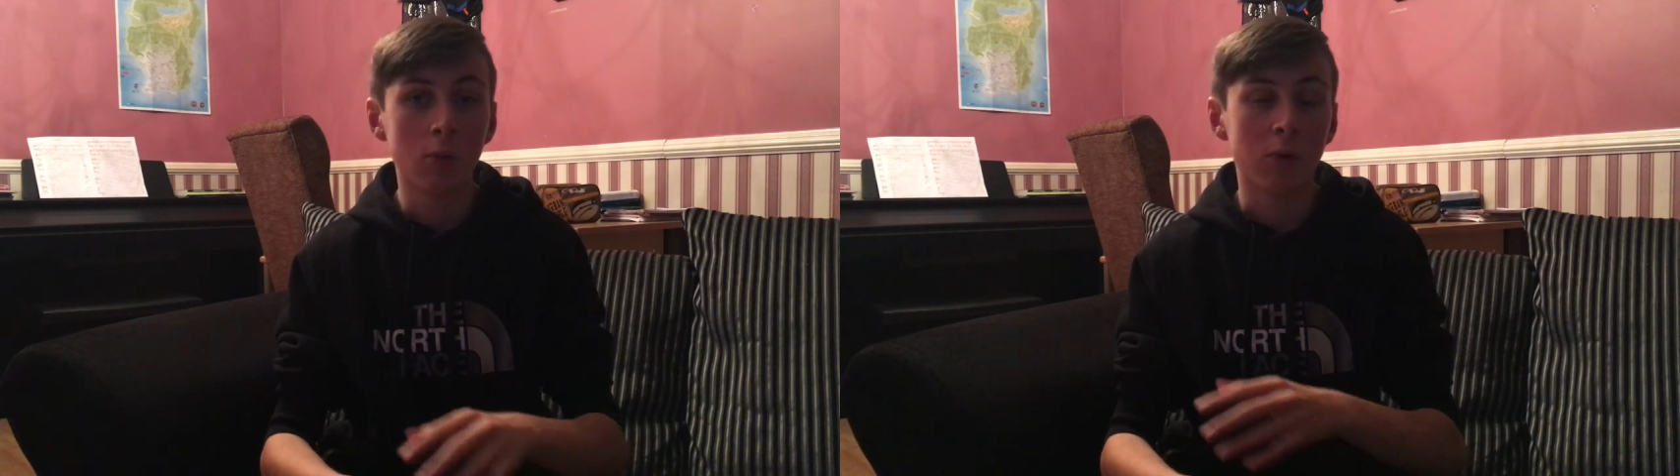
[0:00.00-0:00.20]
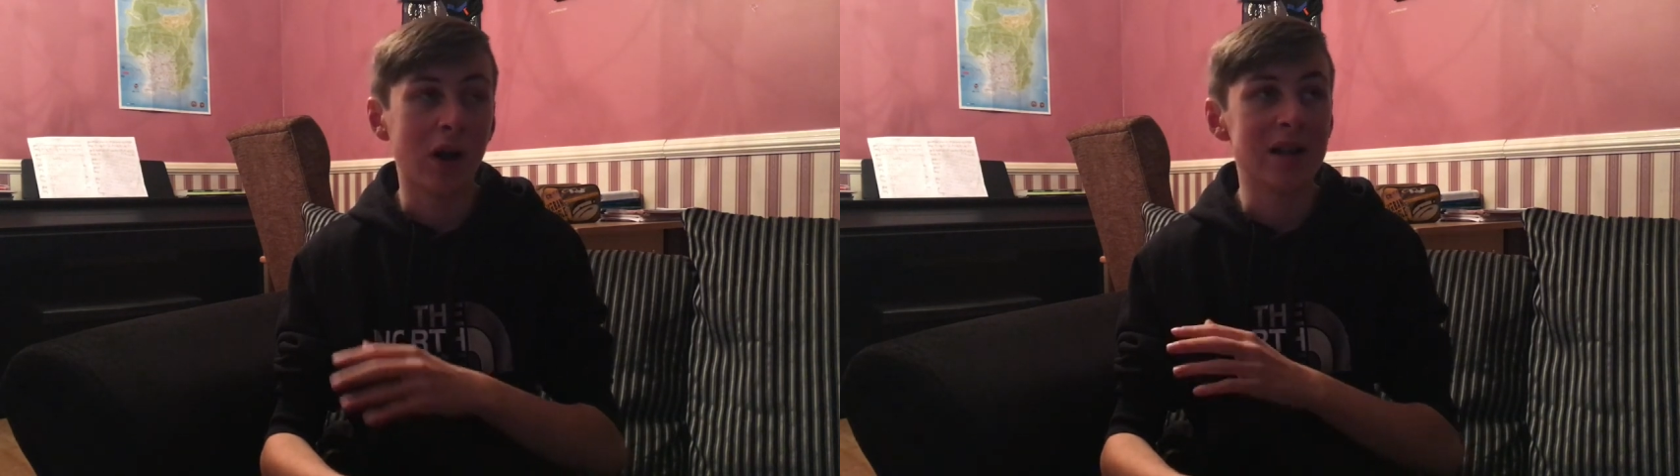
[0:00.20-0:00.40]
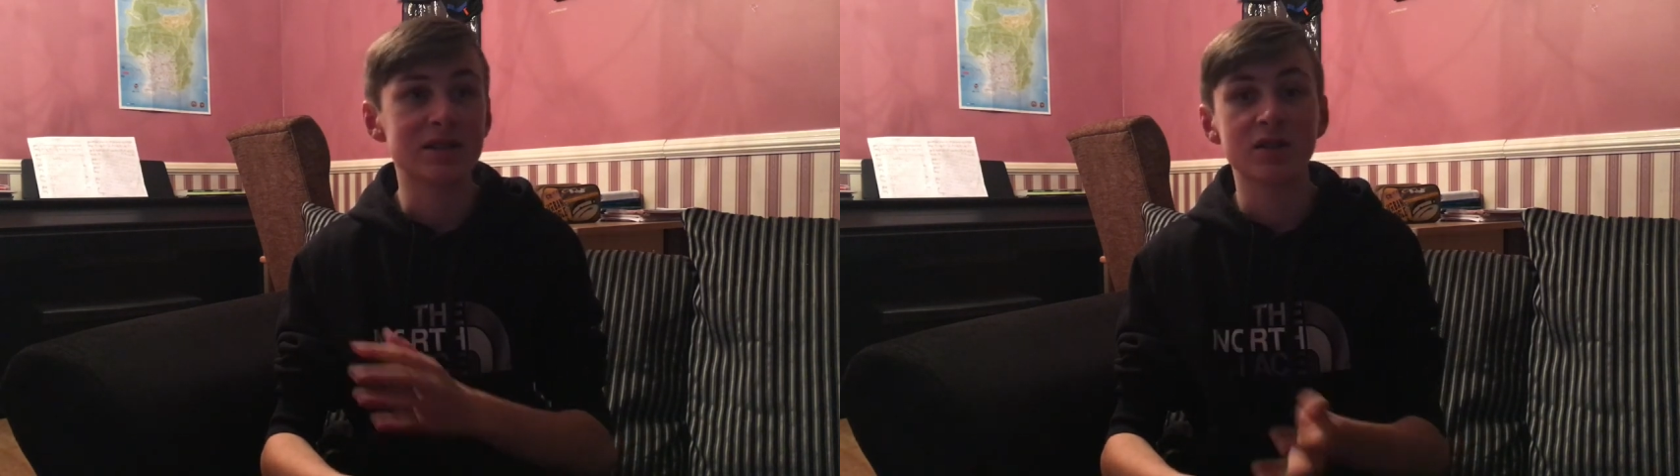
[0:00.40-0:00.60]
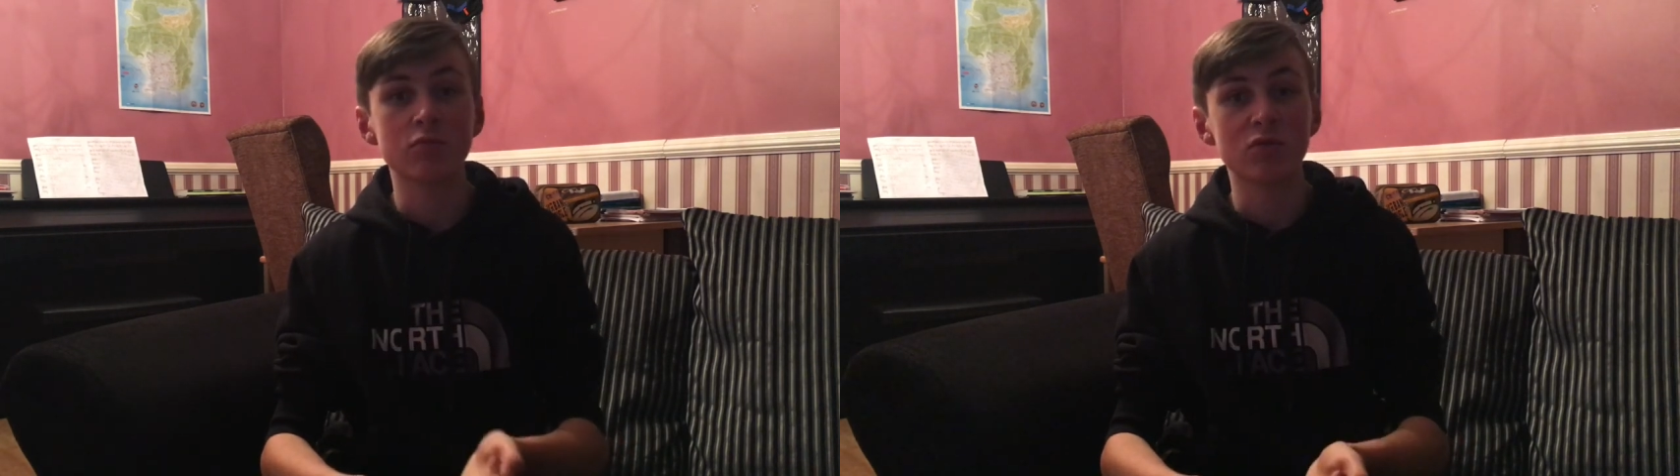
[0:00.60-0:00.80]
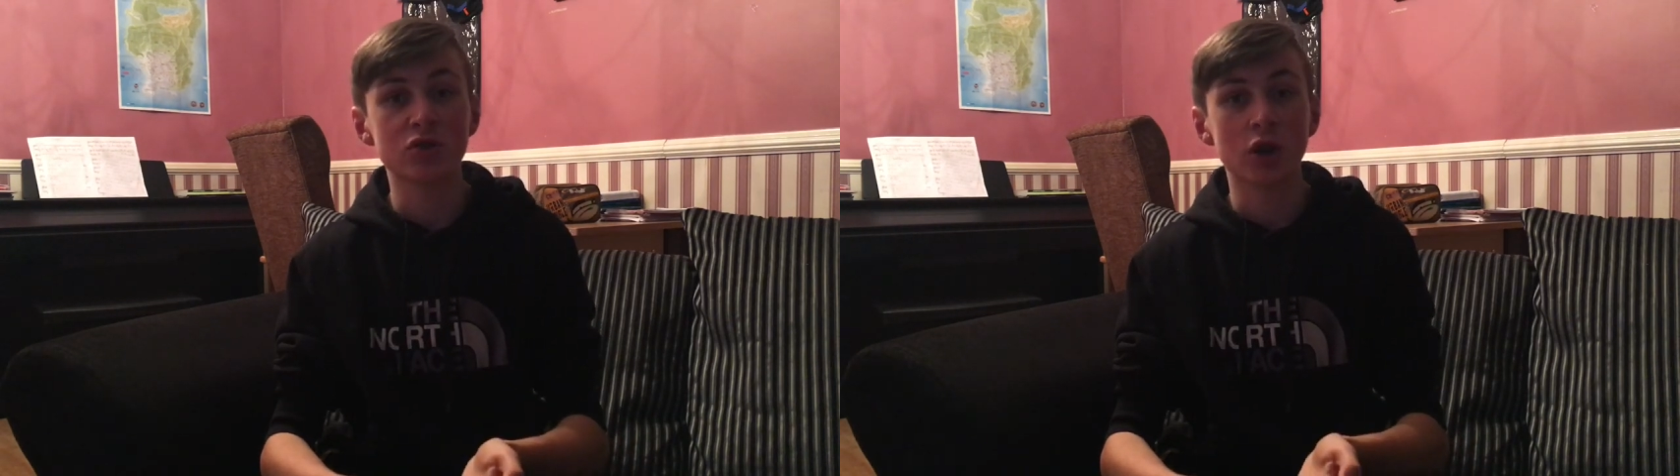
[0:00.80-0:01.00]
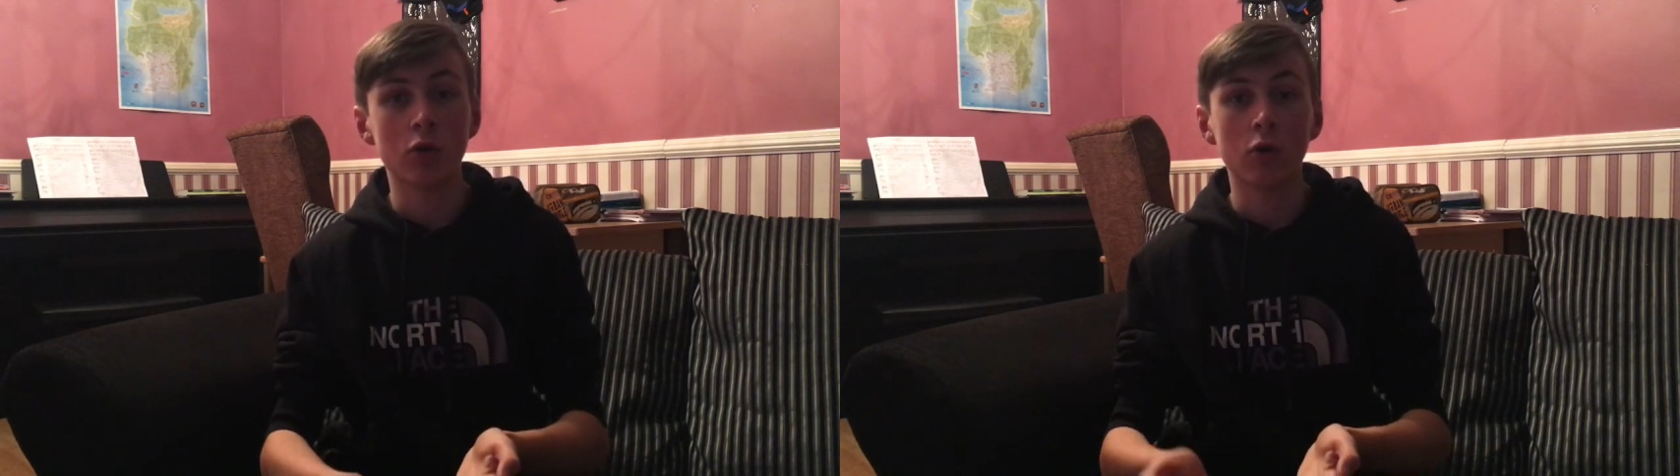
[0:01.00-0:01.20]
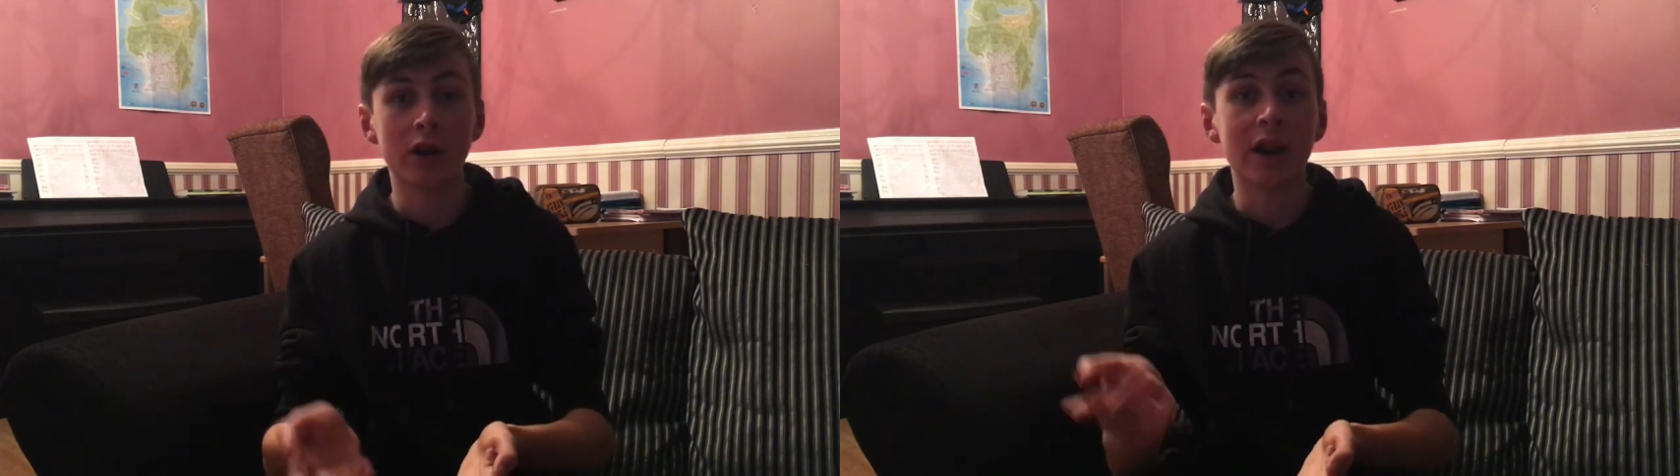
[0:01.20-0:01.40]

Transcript: But I answered as much as I could,